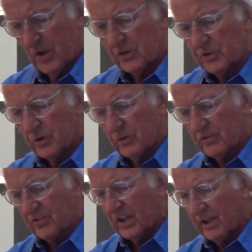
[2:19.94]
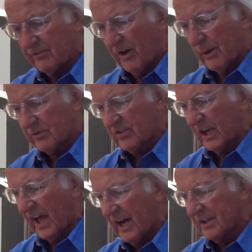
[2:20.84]
On New Year's Eve, I was
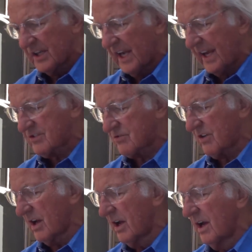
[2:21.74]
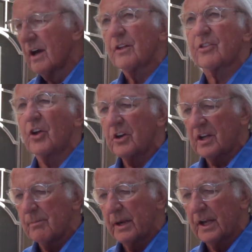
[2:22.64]
allowed an extra
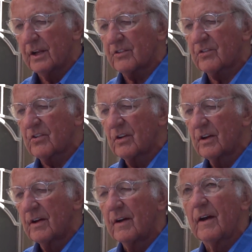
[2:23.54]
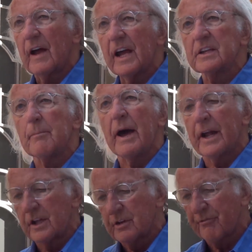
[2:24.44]
30 minutes, and the
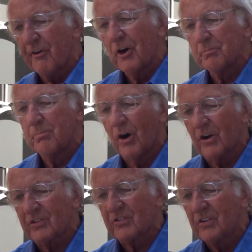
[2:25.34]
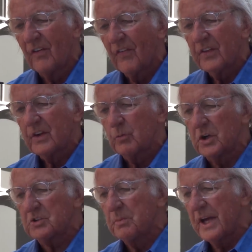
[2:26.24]
man in the phone box
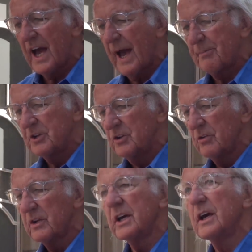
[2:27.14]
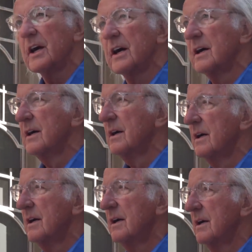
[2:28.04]
wished me a Happy New Year,
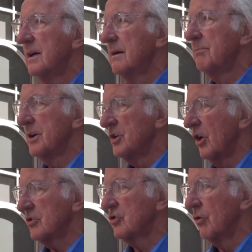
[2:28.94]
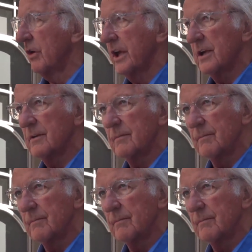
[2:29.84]
but not Julian.